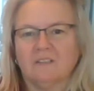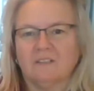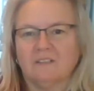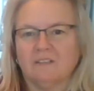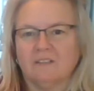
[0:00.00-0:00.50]

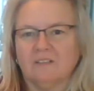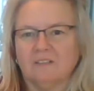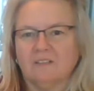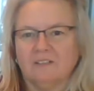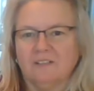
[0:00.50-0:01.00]

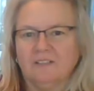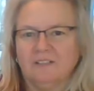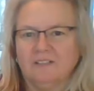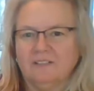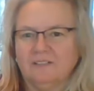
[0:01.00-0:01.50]

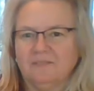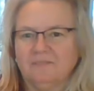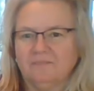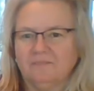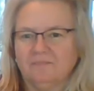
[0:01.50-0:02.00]

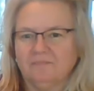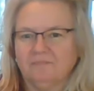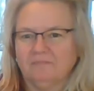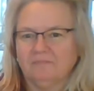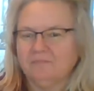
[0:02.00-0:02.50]

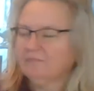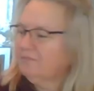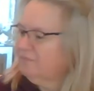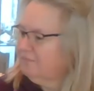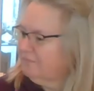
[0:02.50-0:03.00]

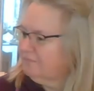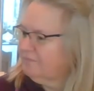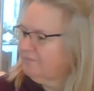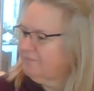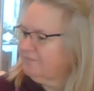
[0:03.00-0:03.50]

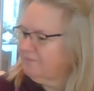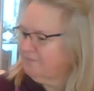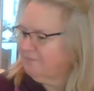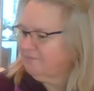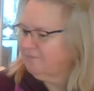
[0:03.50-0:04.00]

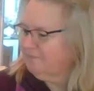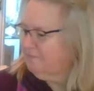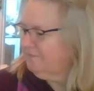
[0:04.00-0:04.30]
[no speech]